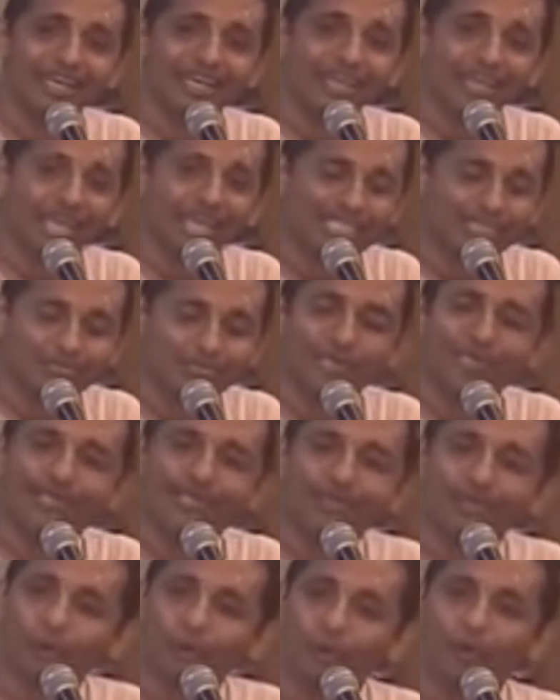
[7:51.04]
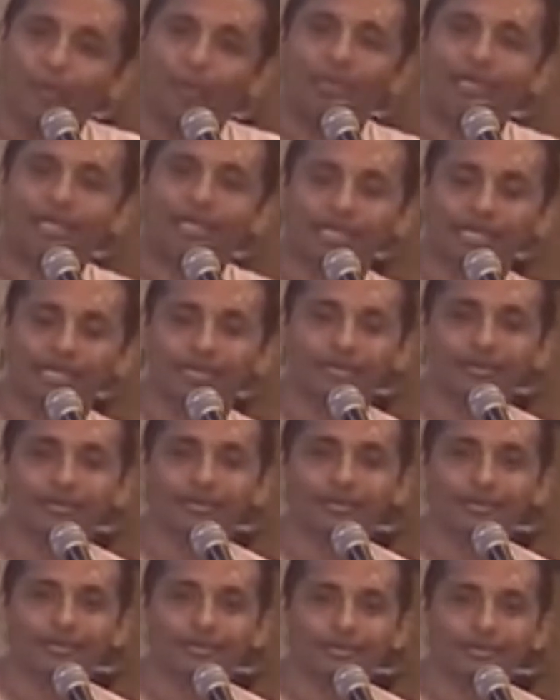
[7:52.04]
explained it openly
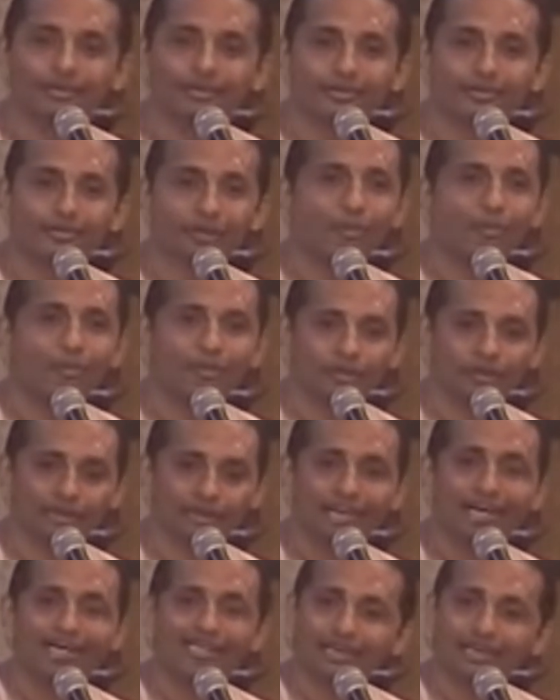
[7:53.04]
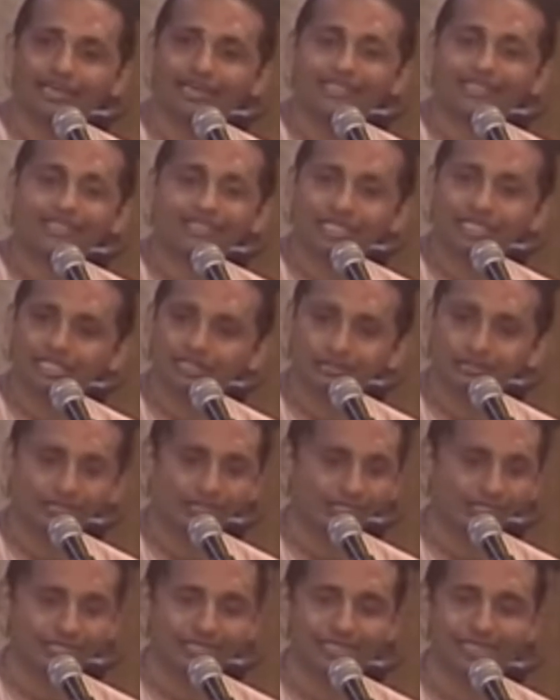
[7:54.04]
about Radha Krishna's
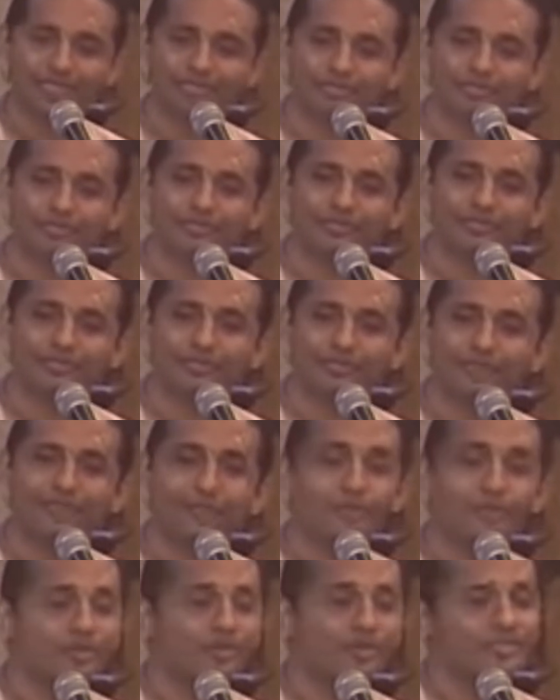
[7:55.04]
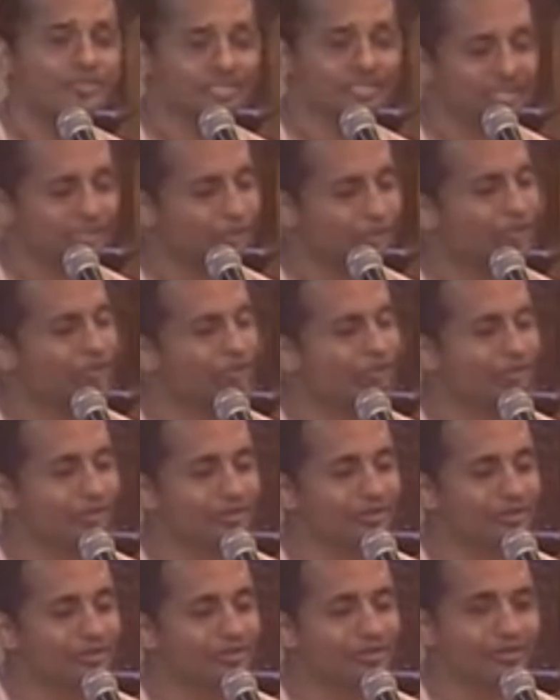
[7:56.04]
pastimes, because he knew
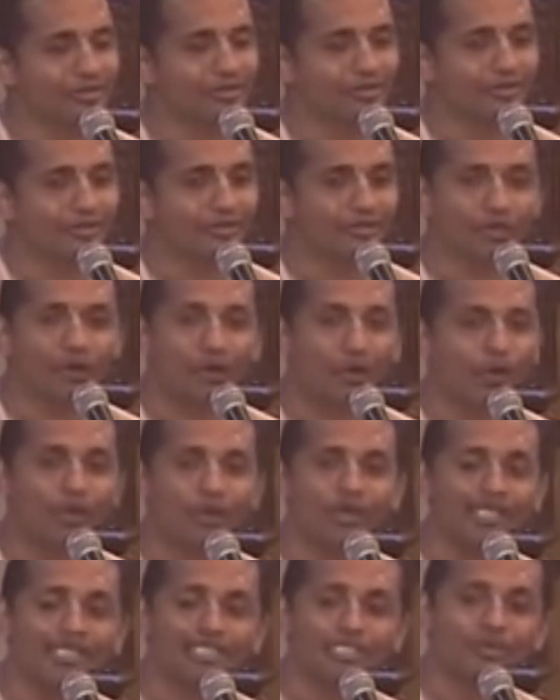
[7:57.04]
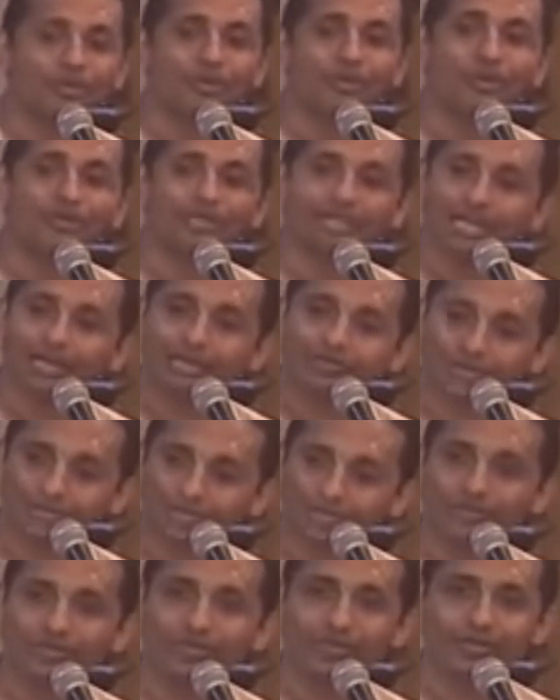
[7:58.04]
the audience were not that
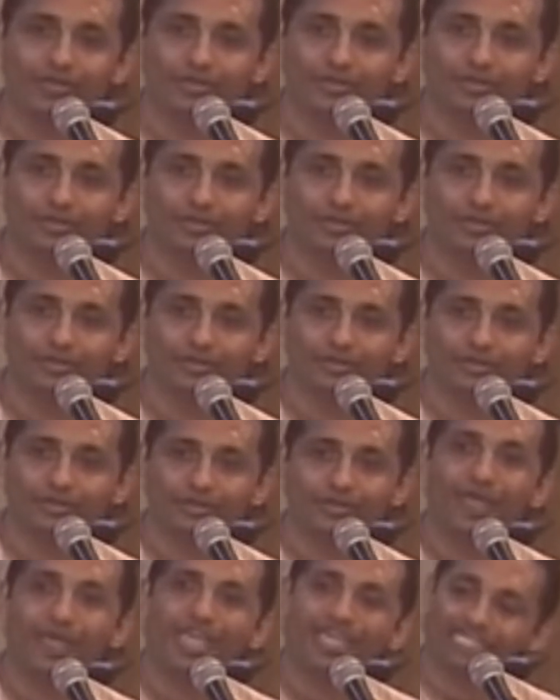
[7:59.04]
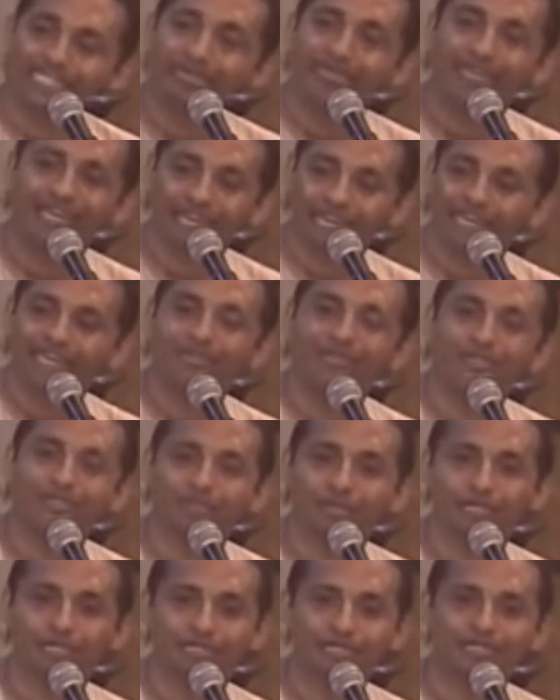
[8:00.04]
matured to assimilate those
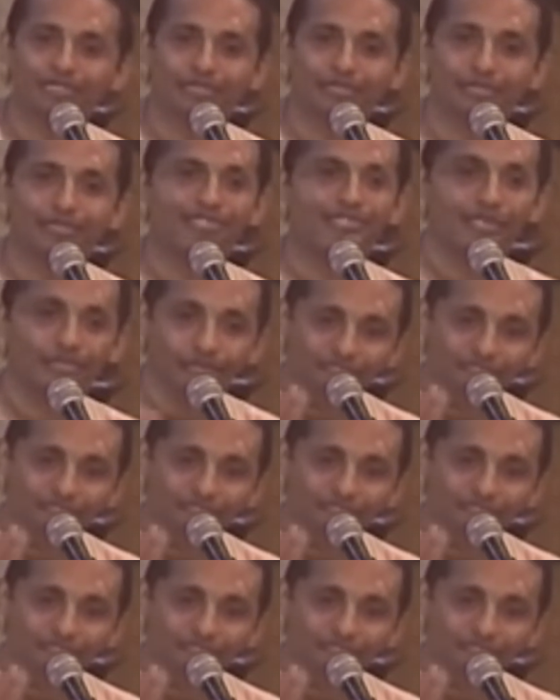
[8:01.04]
pastimes. He said,